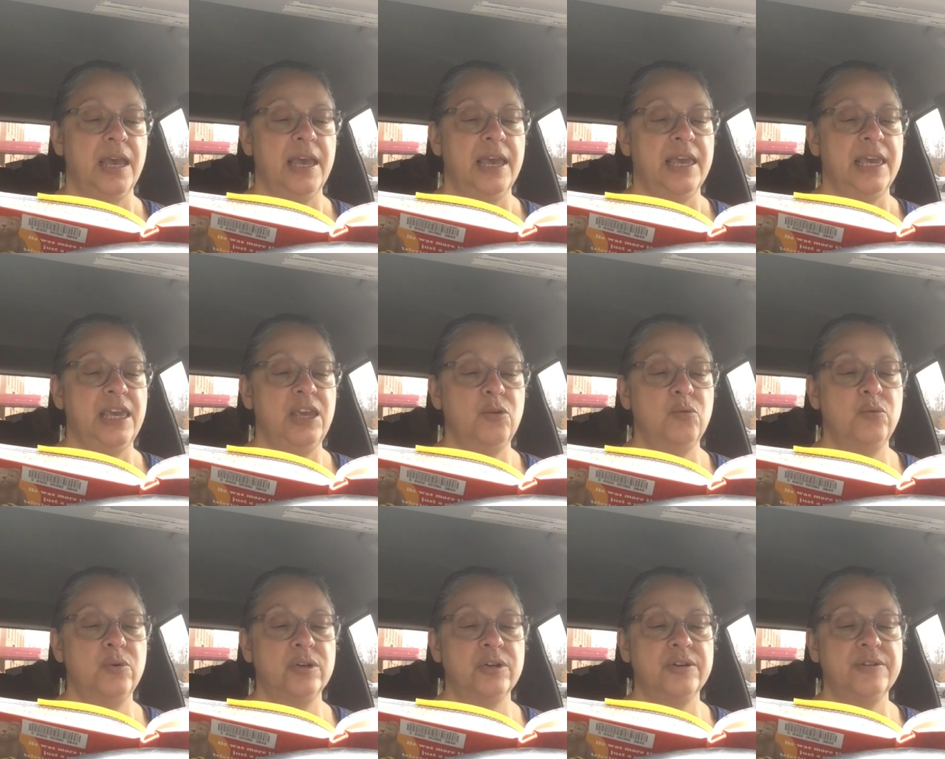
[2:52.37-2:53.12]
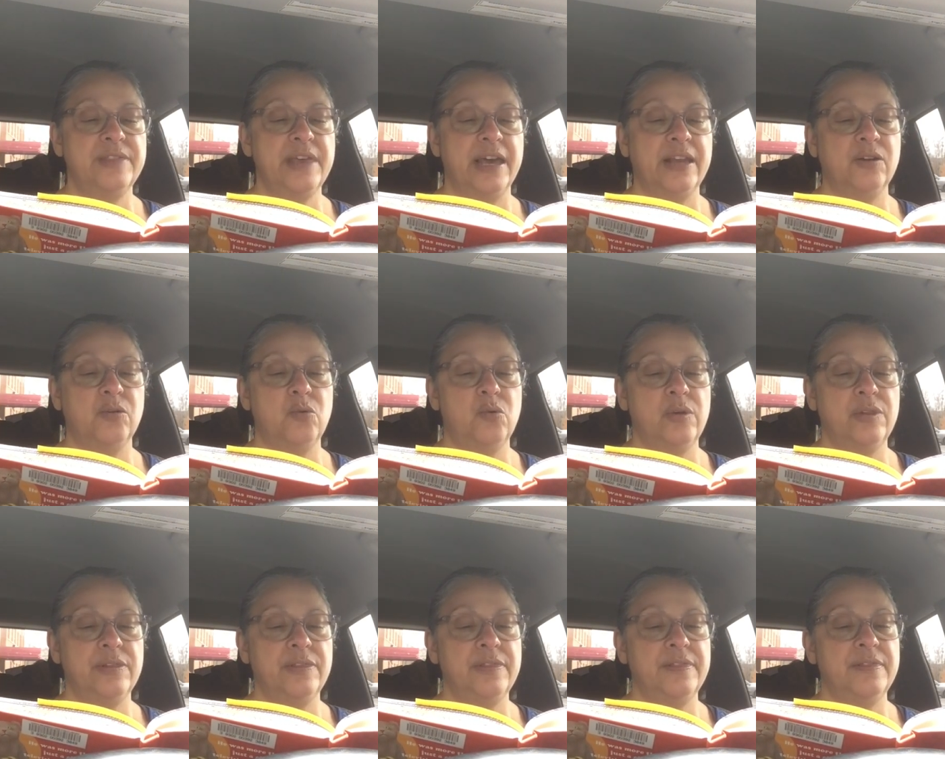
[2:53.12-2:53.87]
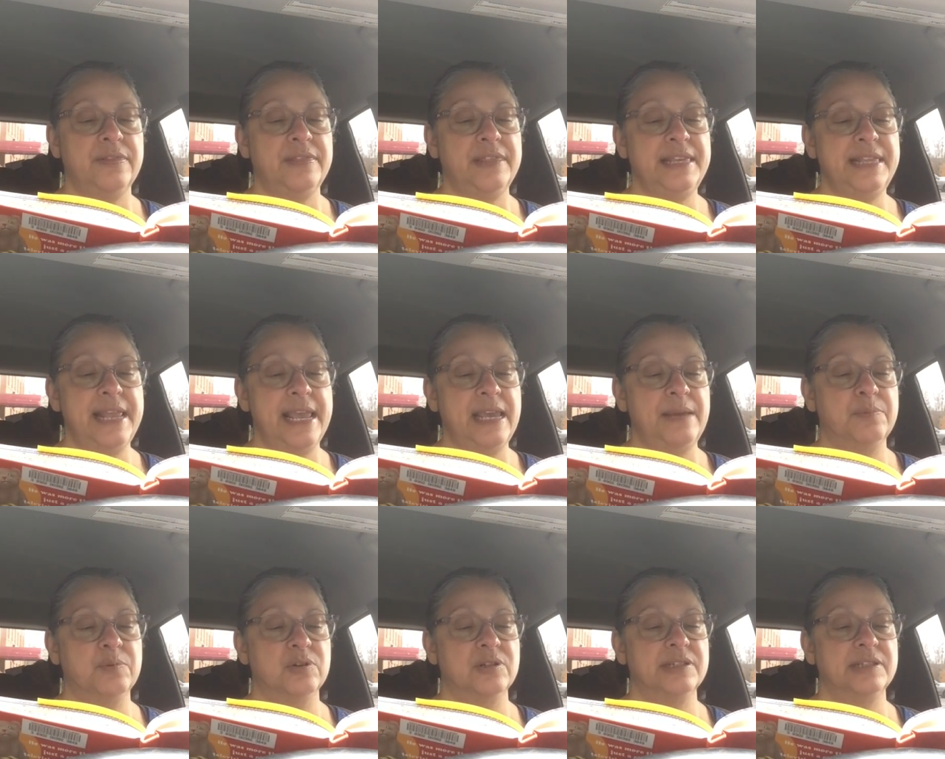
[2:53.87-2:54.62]
He ordered that all the
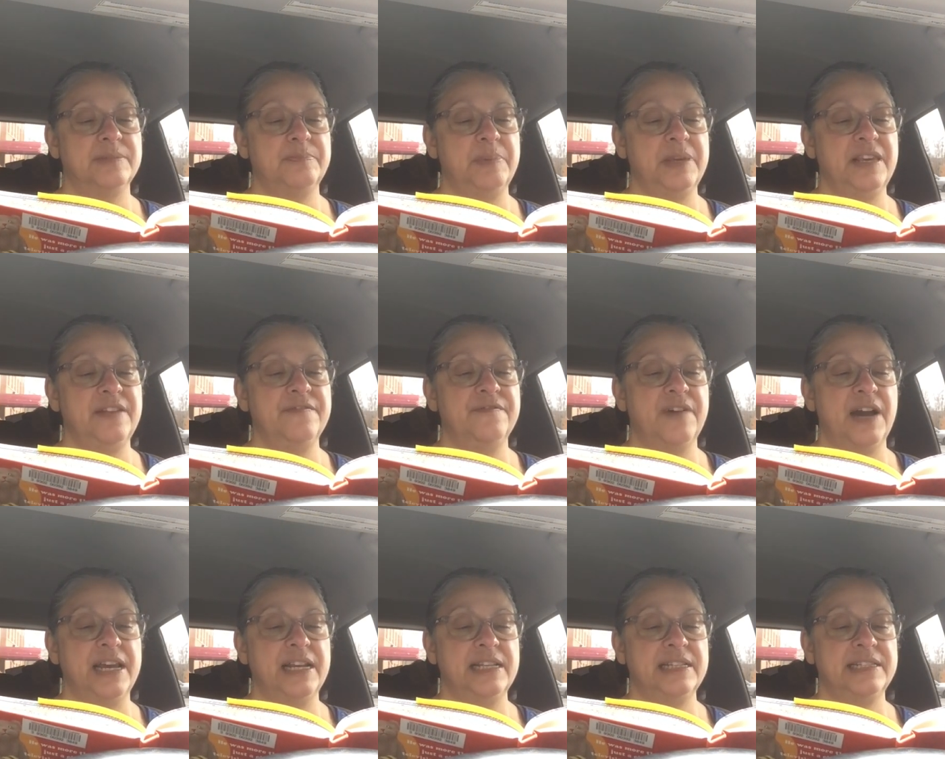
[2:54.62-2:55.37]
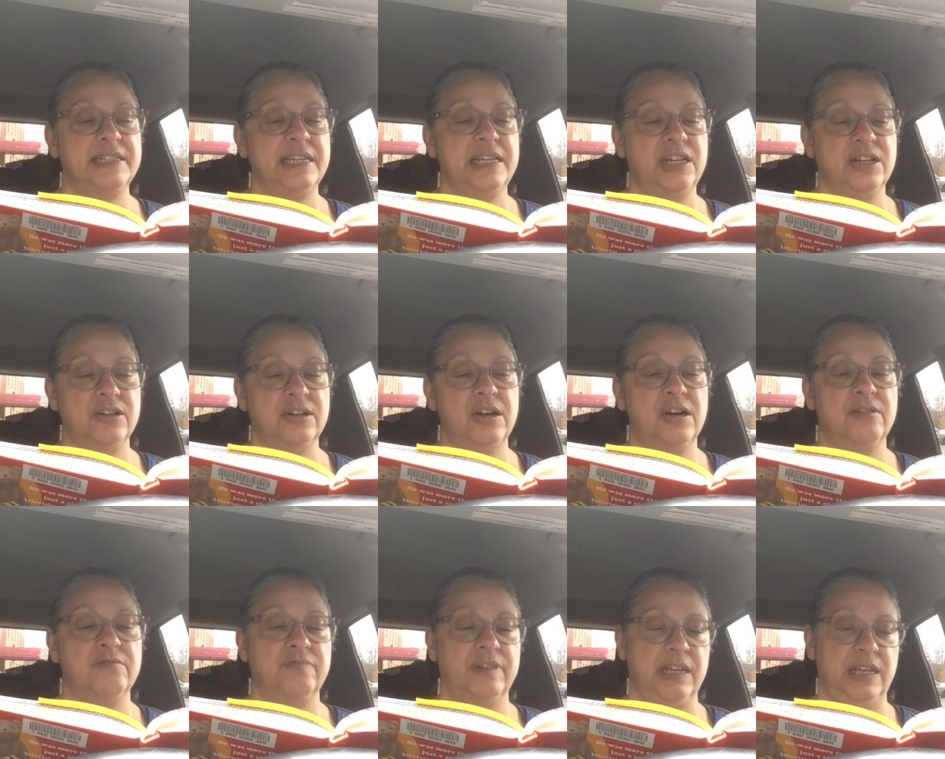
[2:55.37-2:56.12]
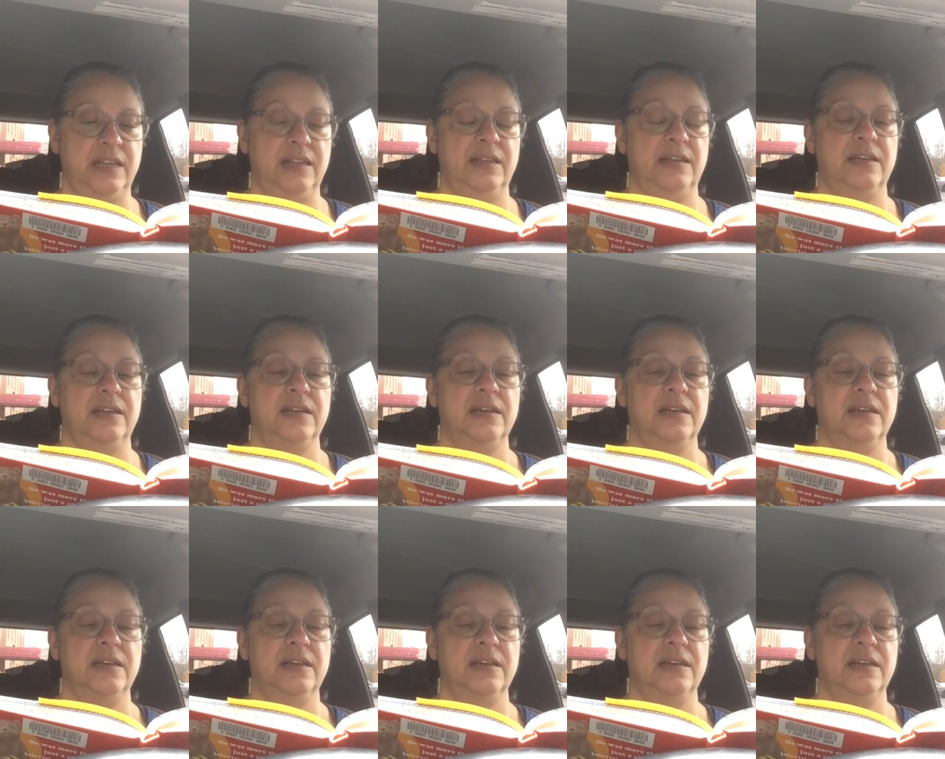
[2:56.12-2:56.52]
neighbors be invited to hear her read.